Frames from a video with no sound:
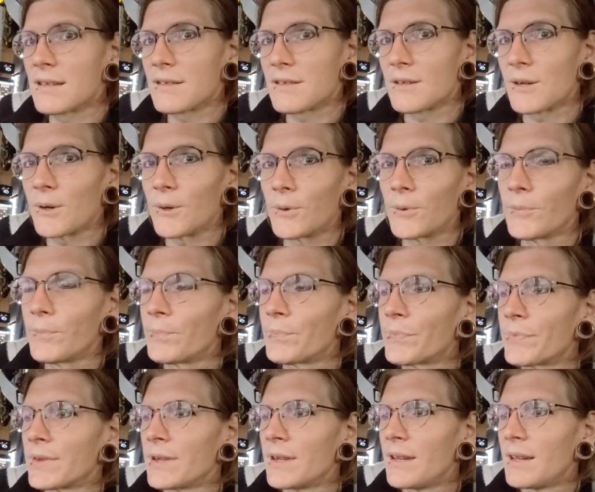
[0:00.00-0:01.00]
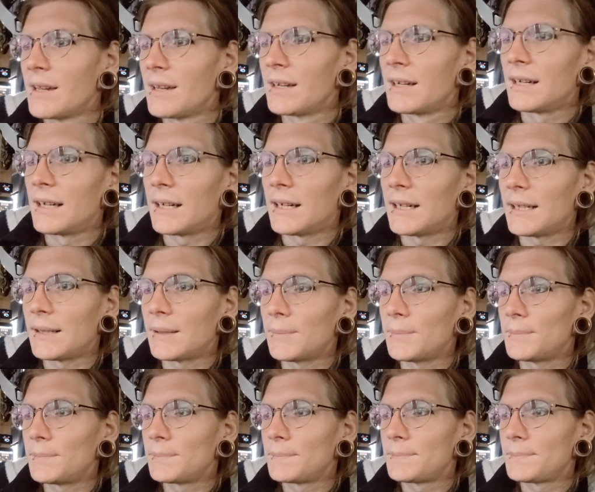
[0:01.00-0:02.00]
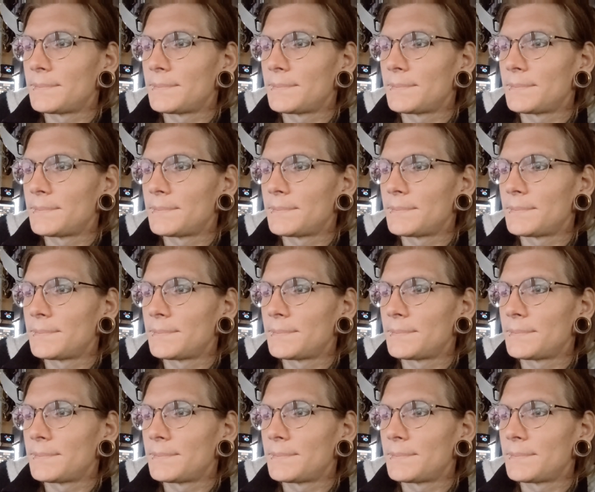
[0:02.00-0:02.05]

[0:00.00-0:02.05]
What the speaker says: So um